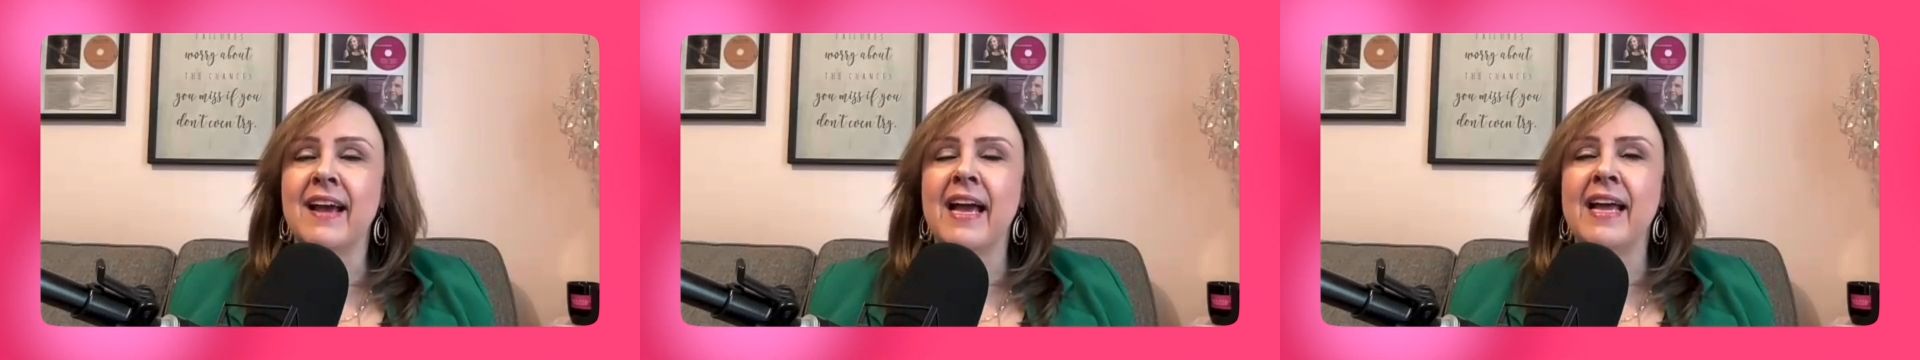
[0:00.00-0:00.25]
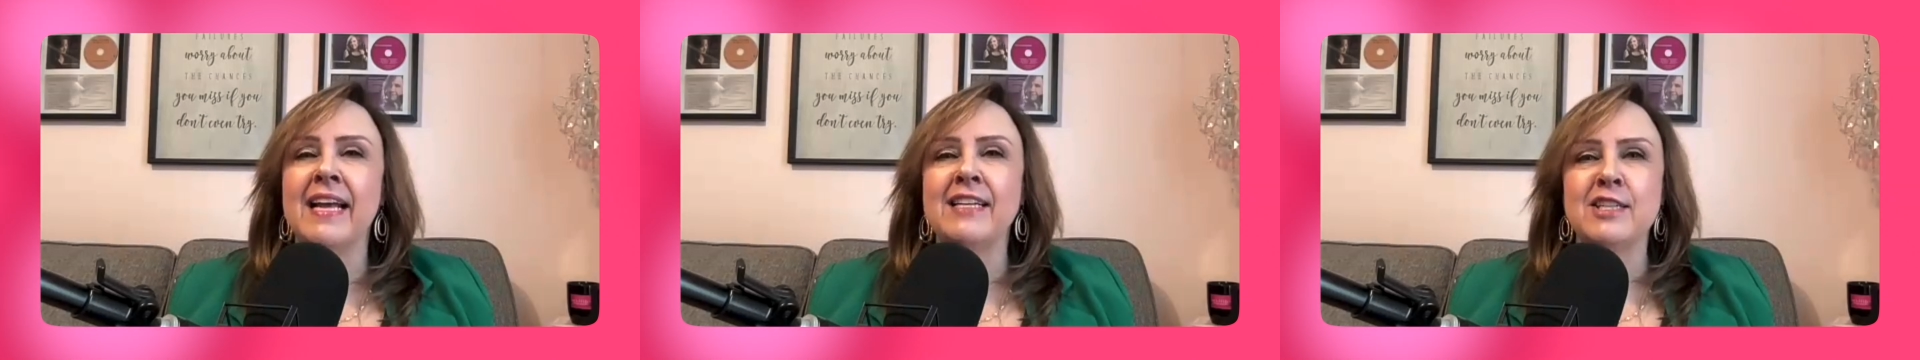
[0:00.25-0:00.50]

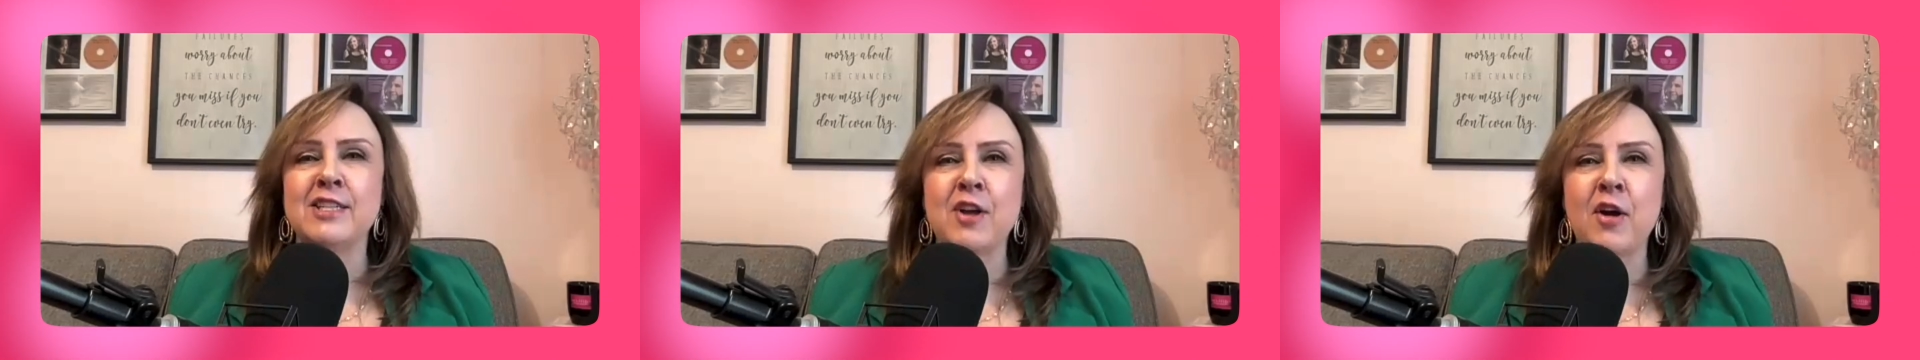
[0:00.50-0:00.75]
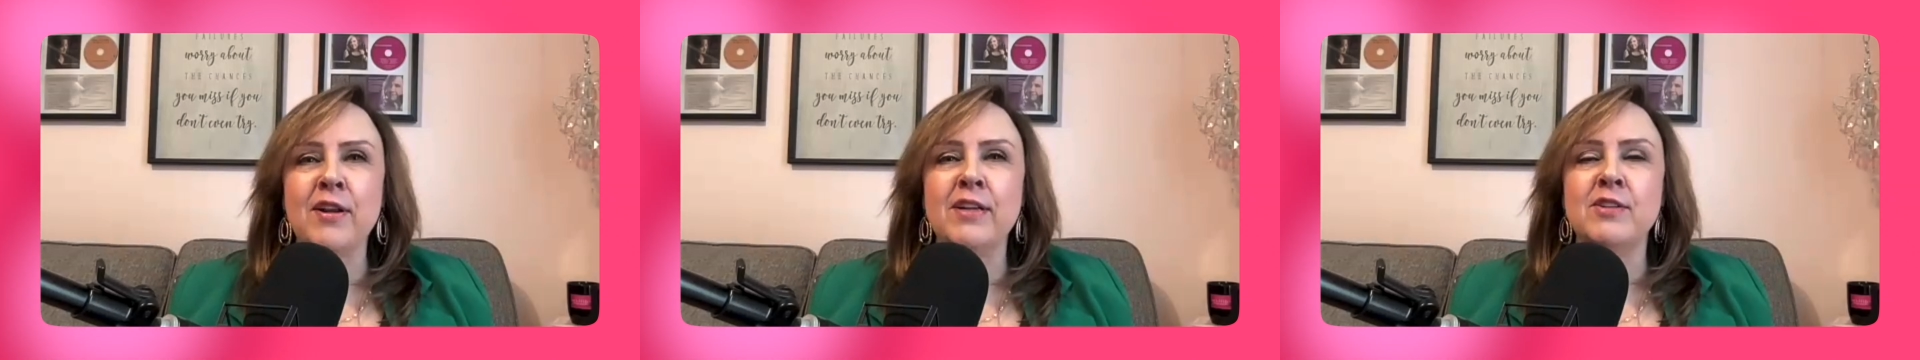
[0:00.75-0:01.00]
And I
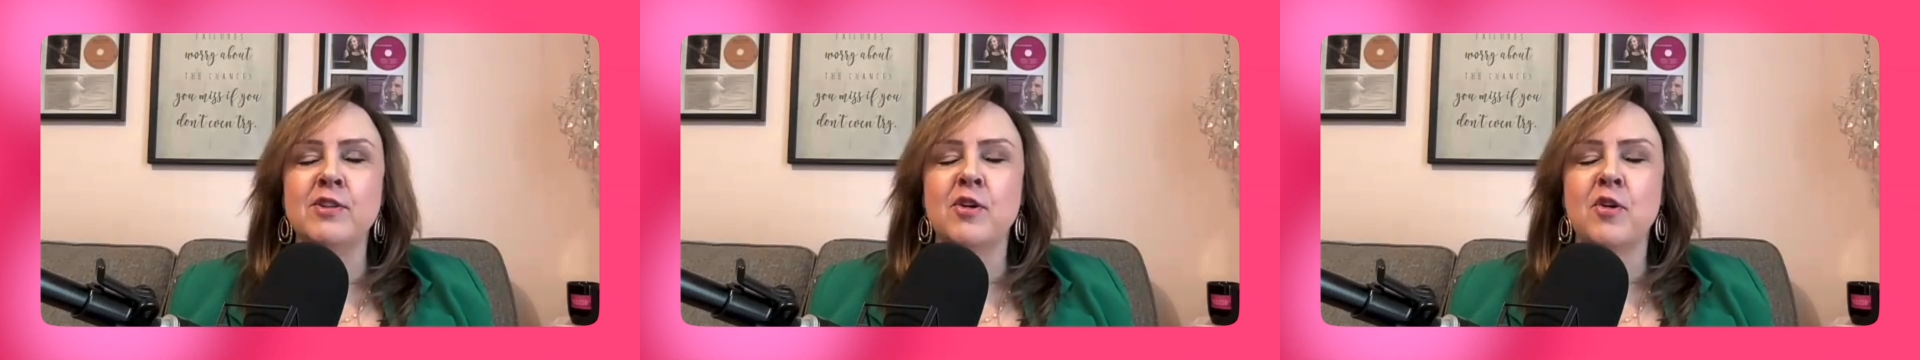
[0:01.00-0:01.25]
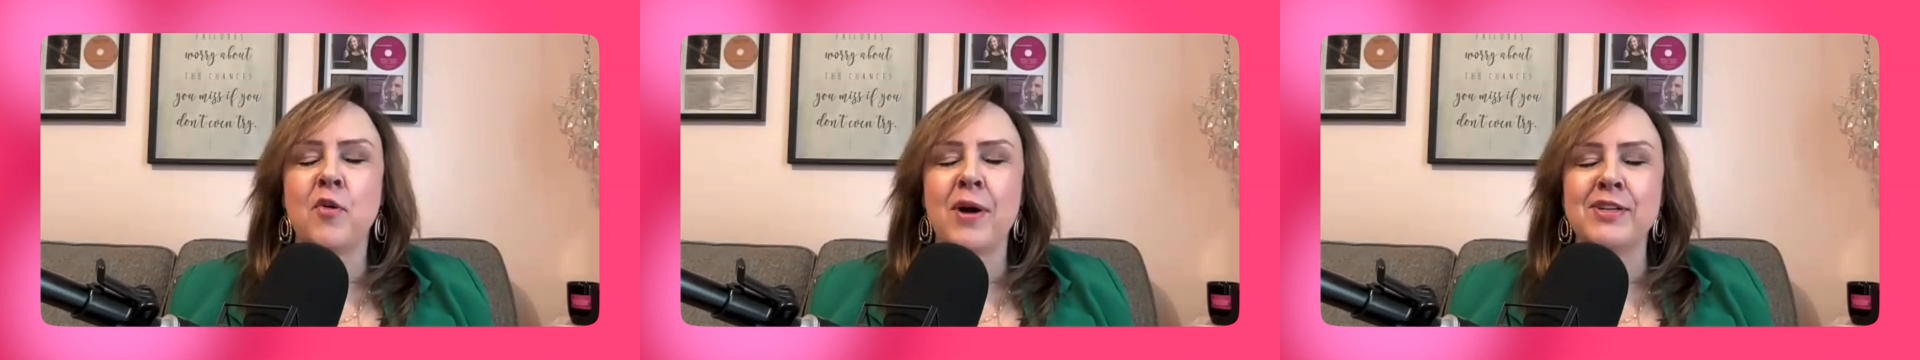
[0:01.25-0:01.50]
started to
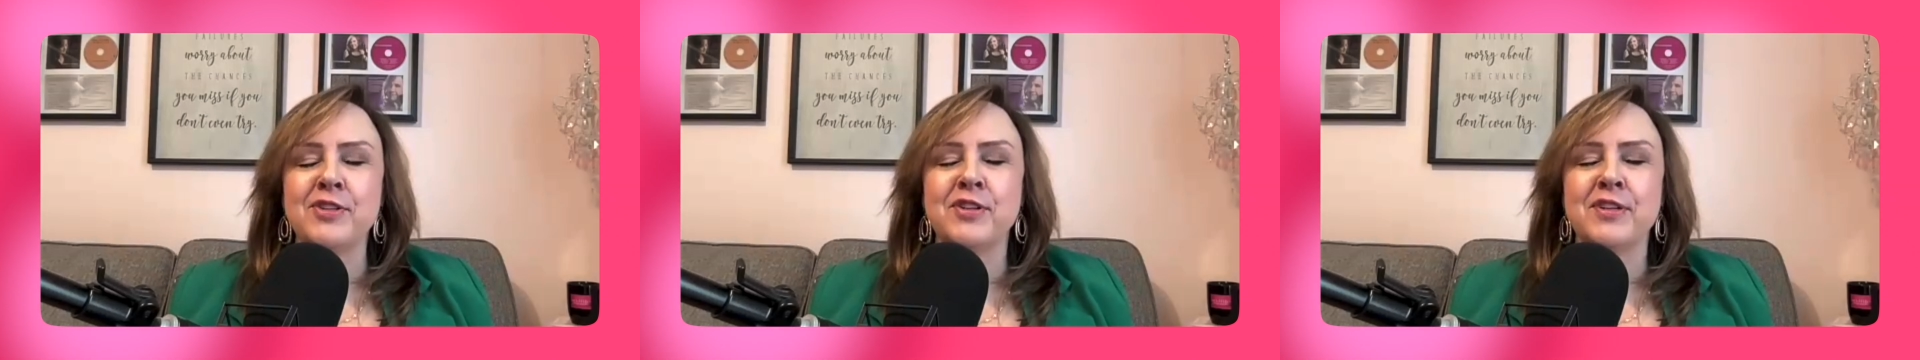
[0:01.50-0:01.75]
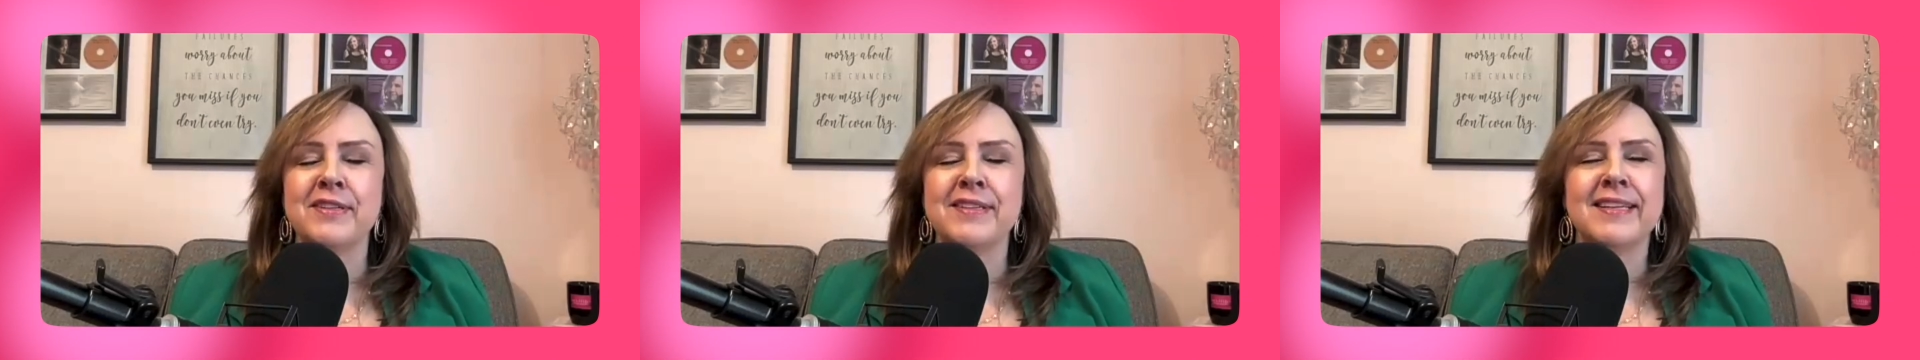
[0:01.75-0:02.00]

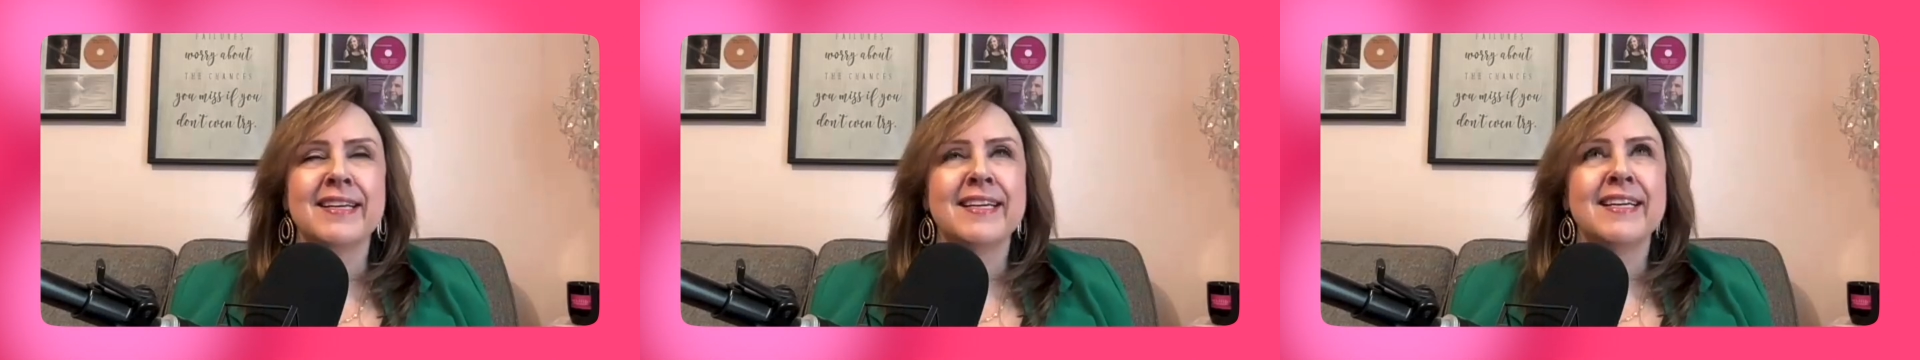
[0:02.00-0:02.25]
question,